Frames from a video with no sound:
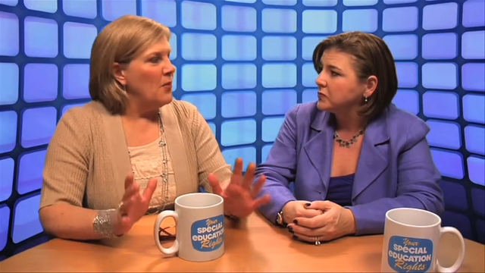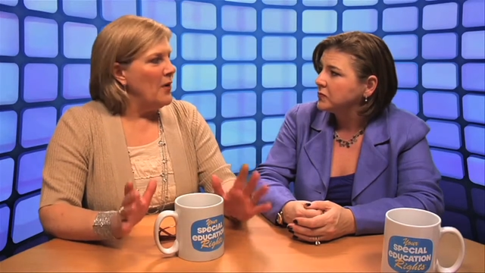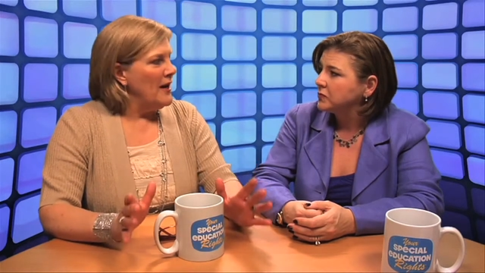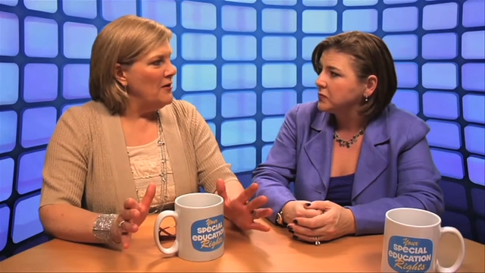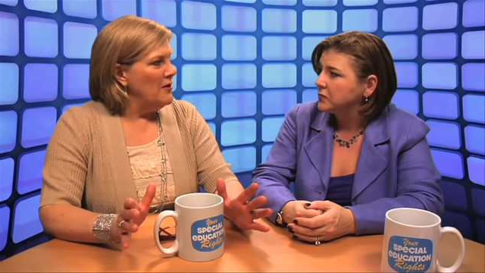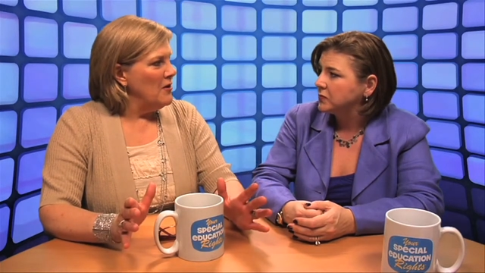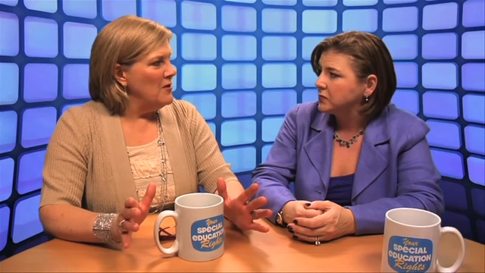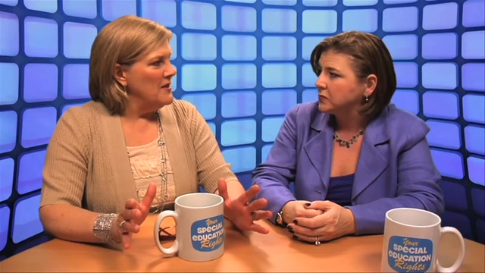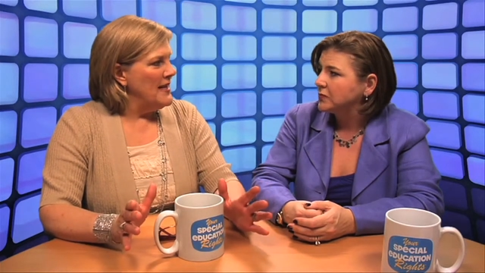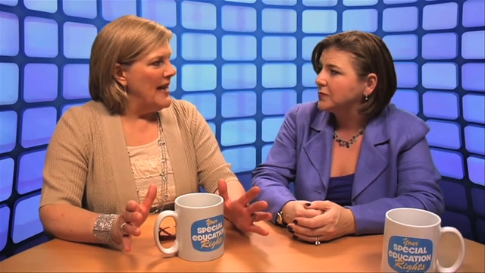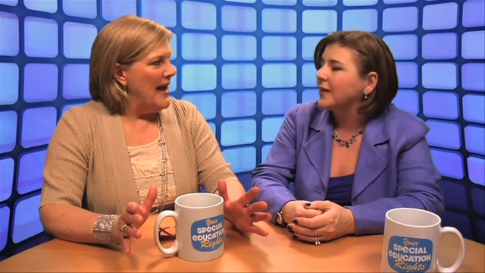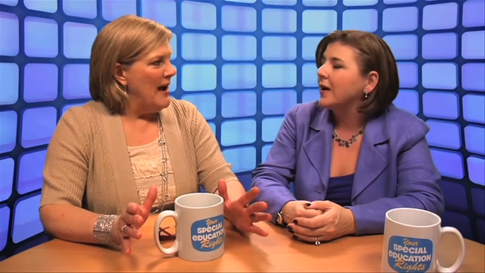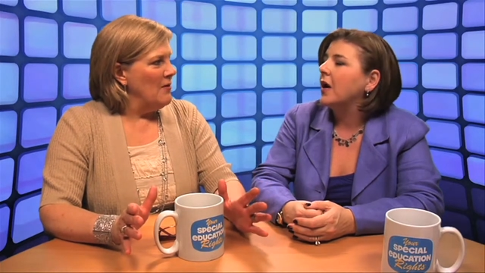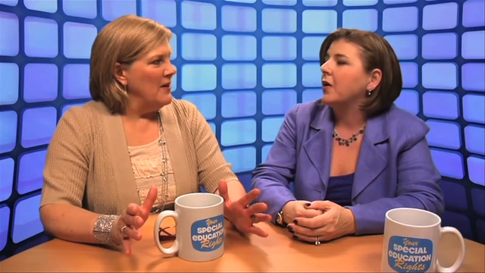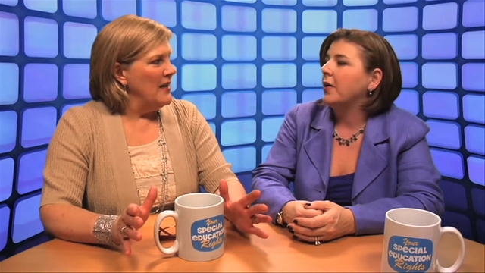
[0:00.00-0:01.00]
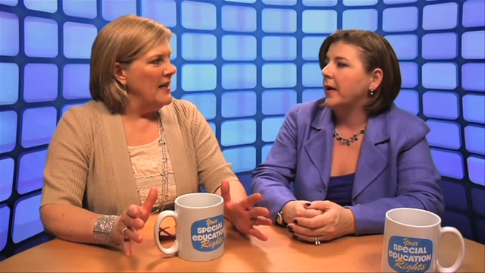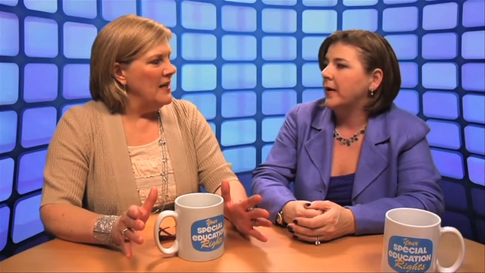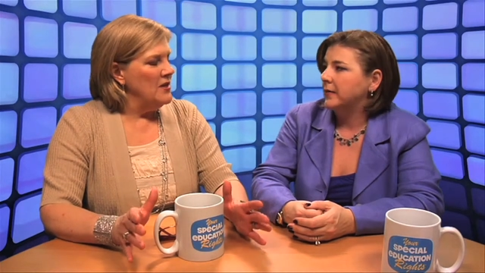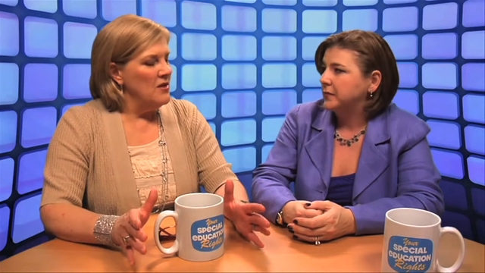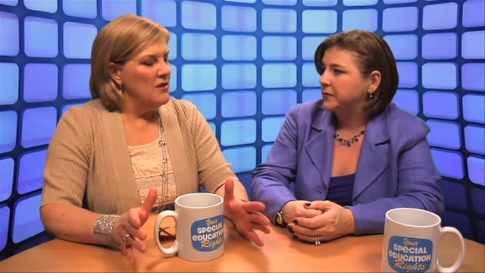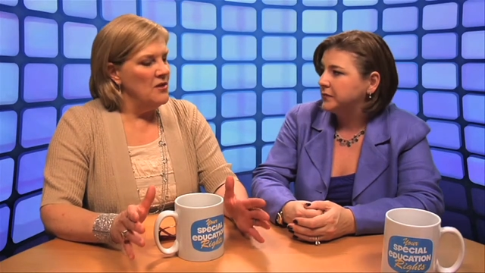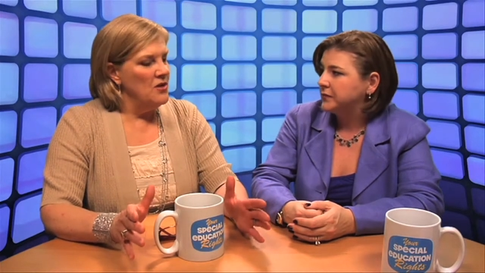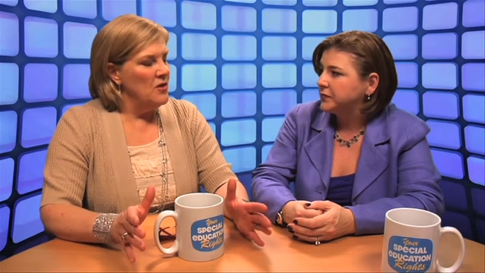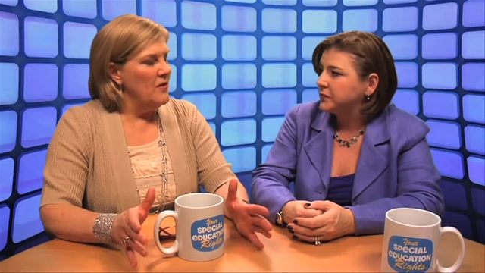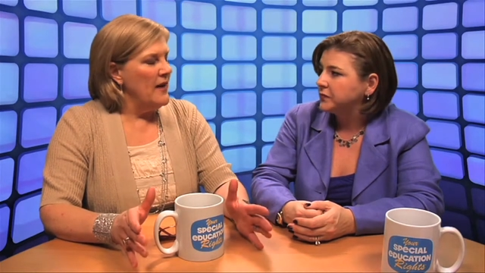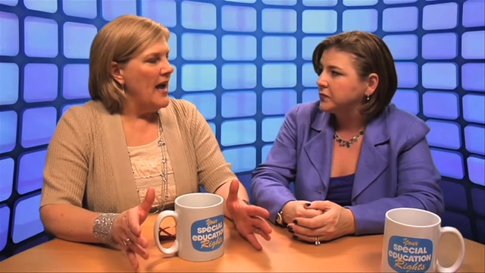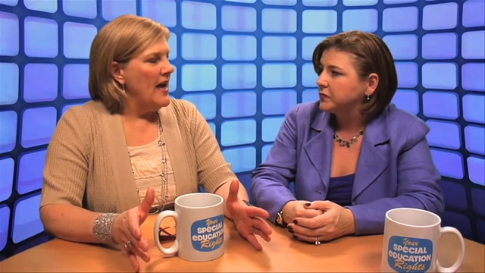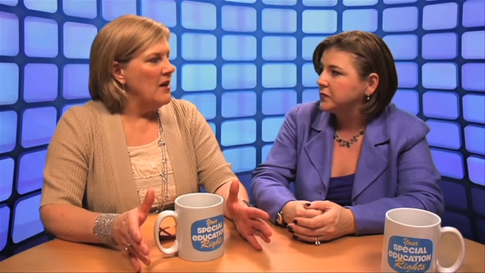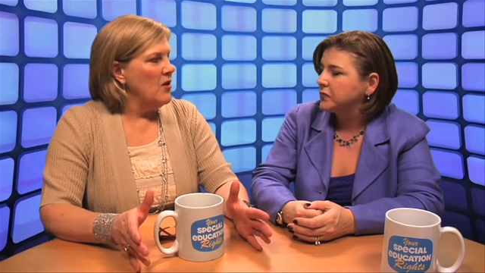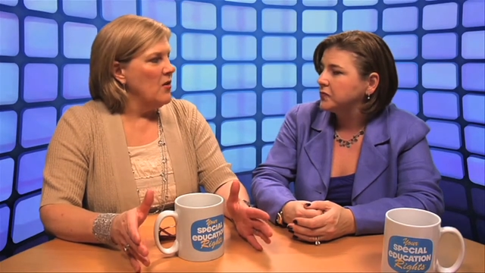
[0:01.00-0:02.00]
Speaker 1: break those down okay. into the two
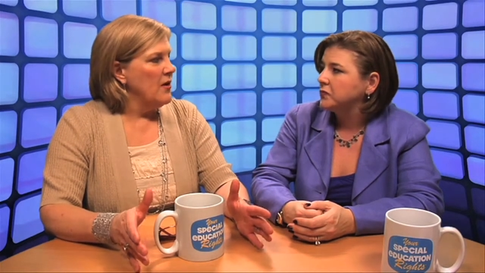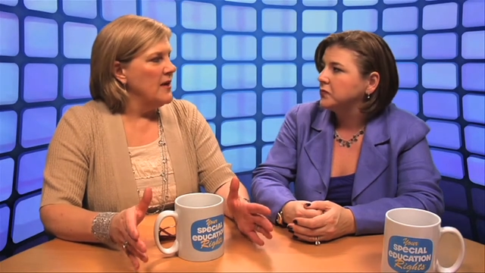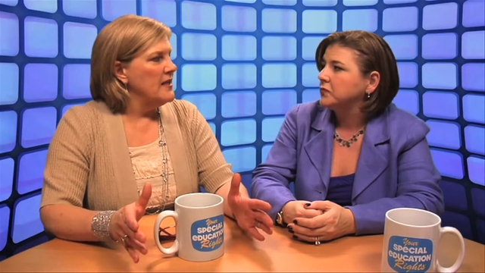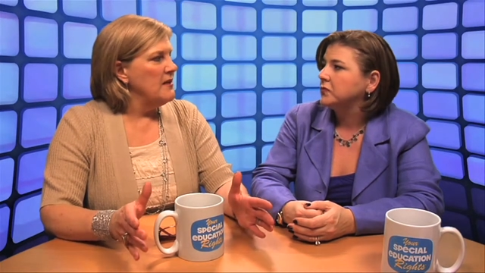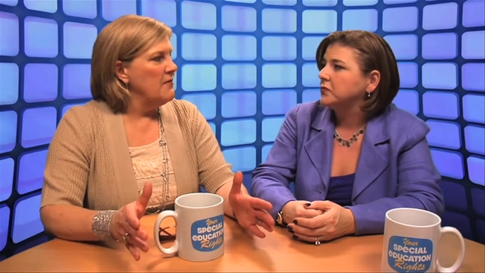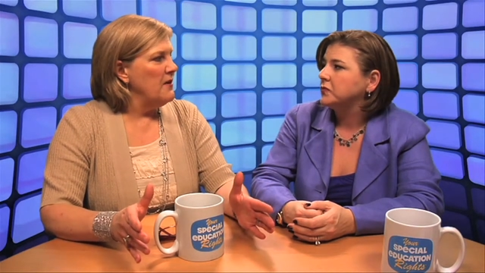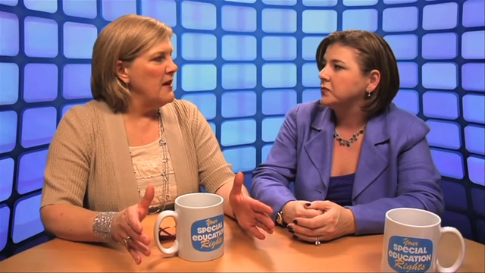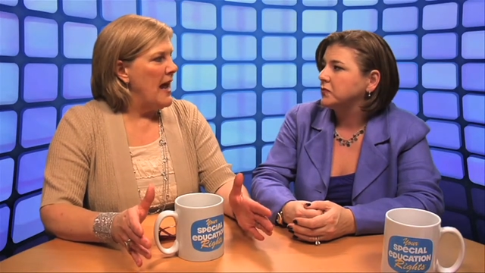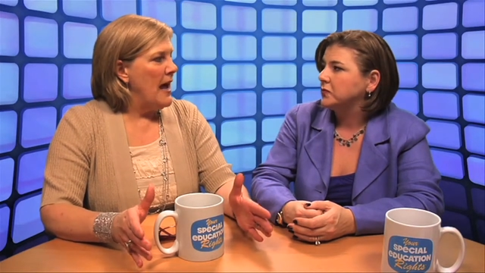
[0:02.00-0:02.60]
categories if it